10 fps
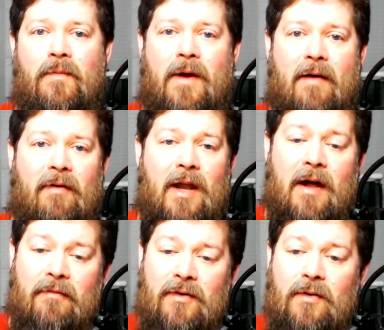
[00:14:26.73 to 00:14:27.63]
We have a
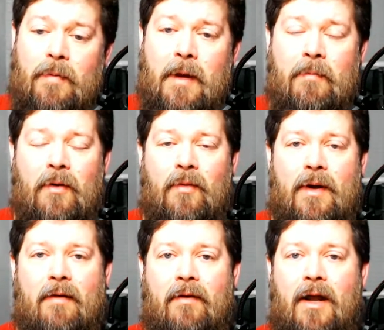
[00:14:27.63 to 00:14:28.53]
lot of new people. We
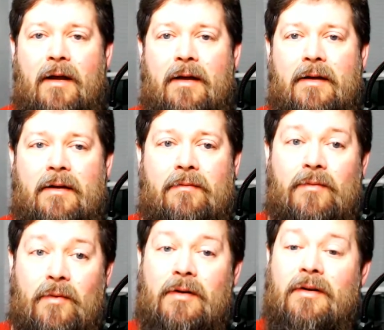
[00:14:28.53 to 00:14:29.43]
have a lot.
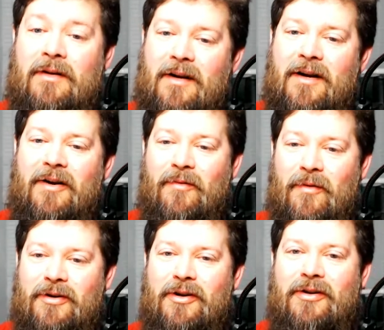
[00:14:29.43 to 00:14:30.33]

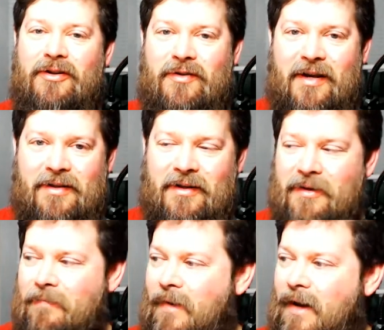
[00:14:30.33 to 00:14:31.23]
We're a church in transition.